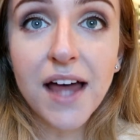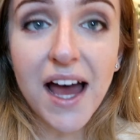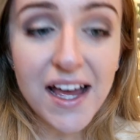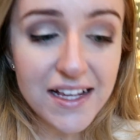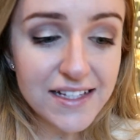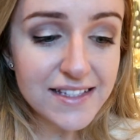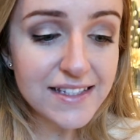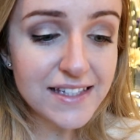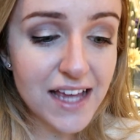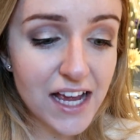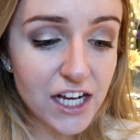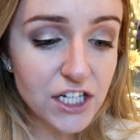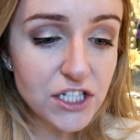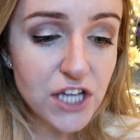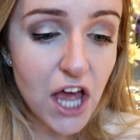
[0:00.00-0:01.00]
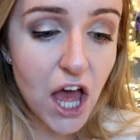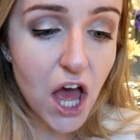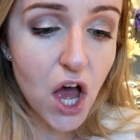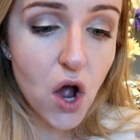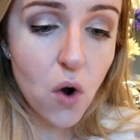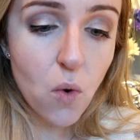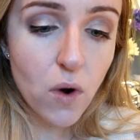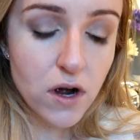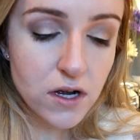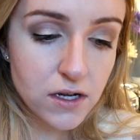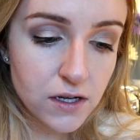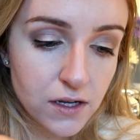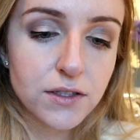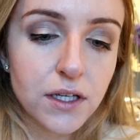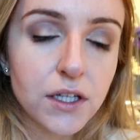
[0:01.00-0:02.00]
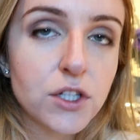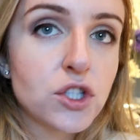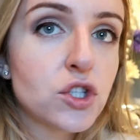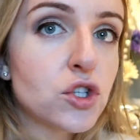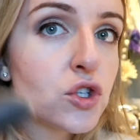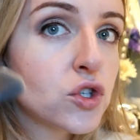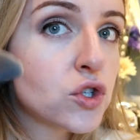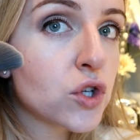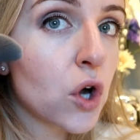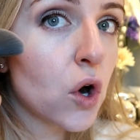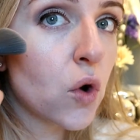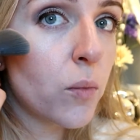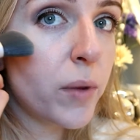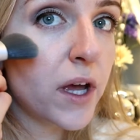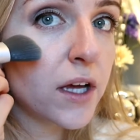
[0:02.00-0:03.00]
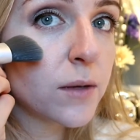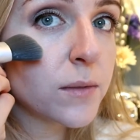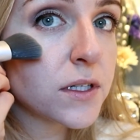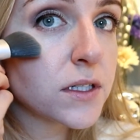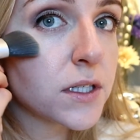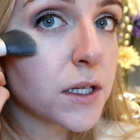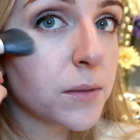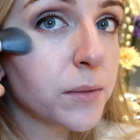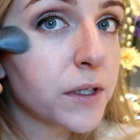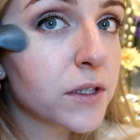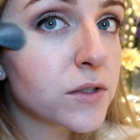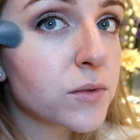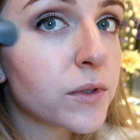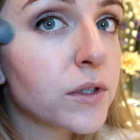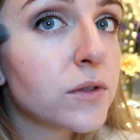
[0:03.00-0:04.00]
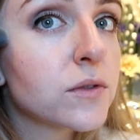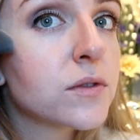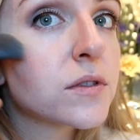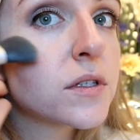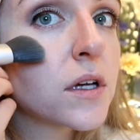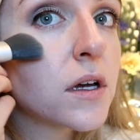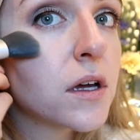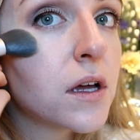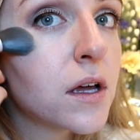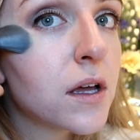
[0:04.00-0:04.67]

That is sick too. It's like so pigmented because I used